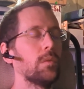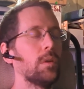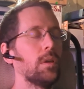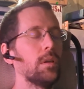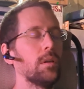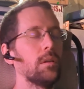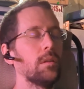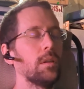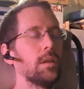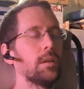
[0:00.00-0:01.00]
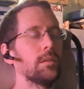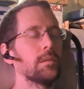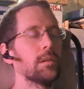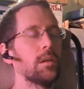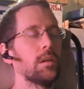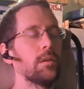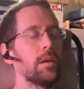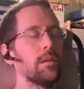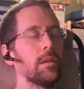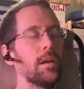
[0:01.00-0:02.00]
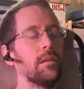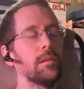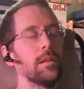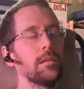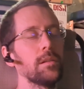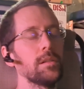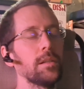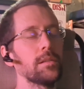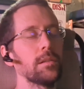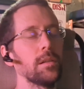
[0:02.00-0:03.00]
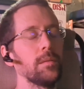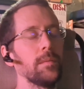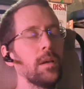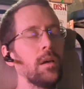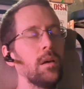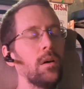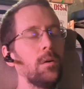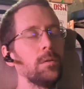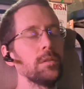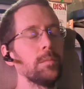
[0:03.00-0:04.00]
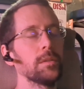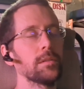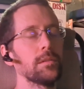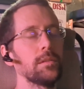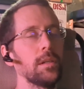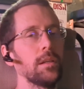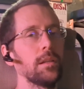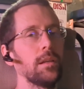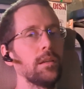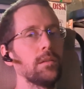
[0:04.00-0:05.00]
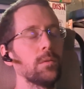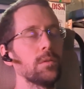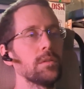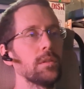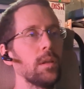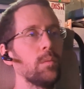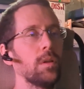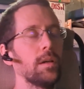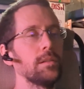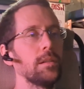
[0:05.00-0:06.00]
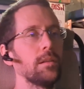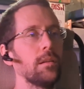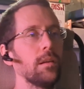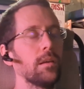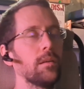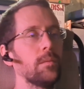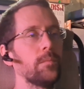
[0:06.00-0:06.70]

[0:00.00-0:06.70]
I think it's kind of I don't think there's necessarily always muscles dedicated towards stabilizing, like,